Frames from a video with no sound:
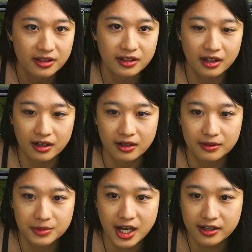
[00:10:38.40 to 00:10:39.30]

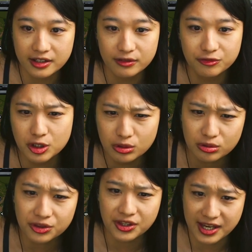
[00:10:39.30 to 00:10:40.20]
Yeah, if
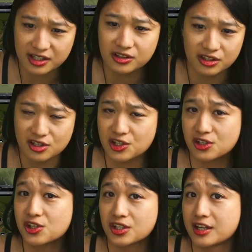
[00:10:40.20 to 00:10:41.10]
you think this
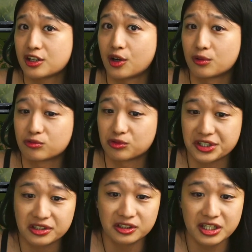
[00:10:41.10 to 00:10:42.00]
is like a
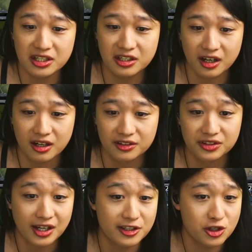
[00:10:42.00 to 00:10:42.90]
really
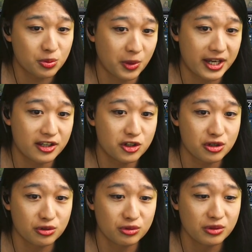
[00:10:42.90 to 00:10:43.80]
nice way
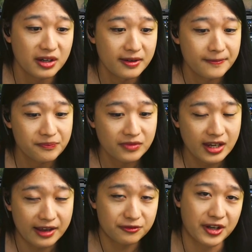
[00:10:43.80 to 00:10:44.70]
to
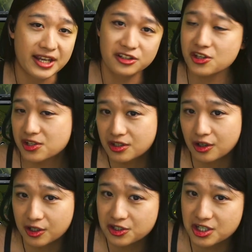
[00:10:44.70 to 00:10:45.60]
advance the
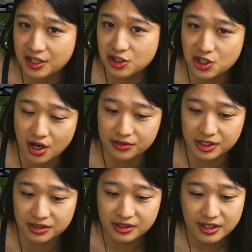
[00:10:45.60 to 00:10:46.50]
RTS
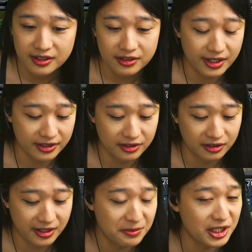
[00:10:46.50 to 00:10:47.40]
genre, then
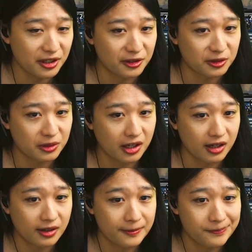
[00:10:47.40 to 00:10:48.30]
let me
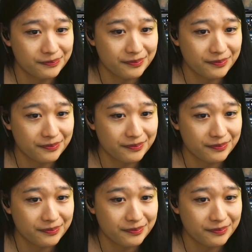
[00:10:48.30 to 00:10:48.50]
know.